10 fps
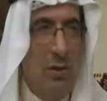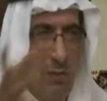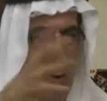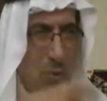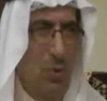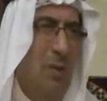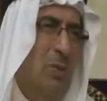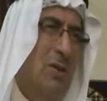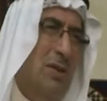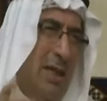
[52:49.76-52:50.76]
Shura,
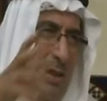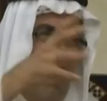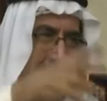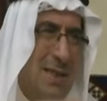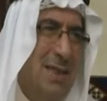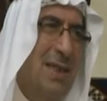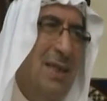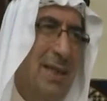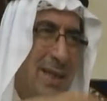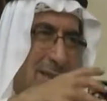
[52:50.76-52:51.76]
because I get busy
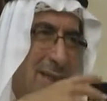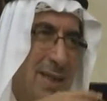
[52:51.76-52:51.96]
and these things,